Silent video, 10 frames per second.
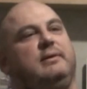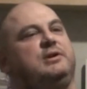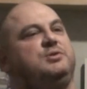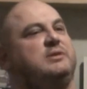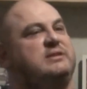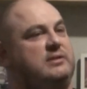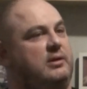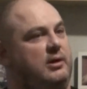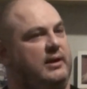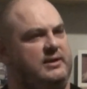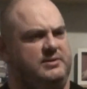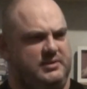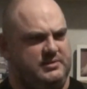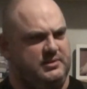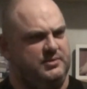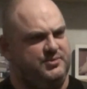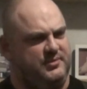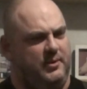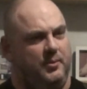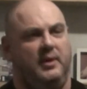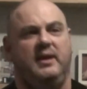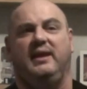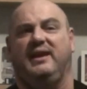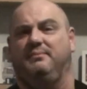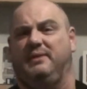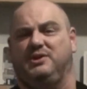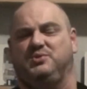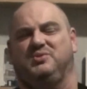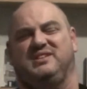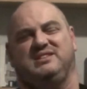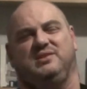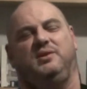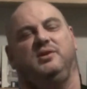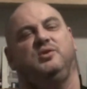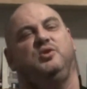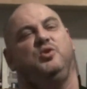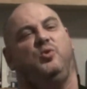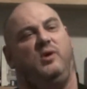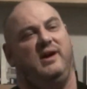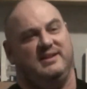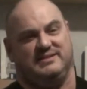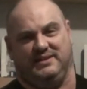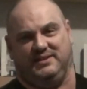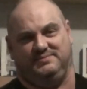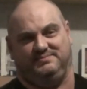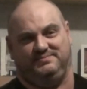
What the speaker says: makes your guitar easier to control. It makes your guitar quieter.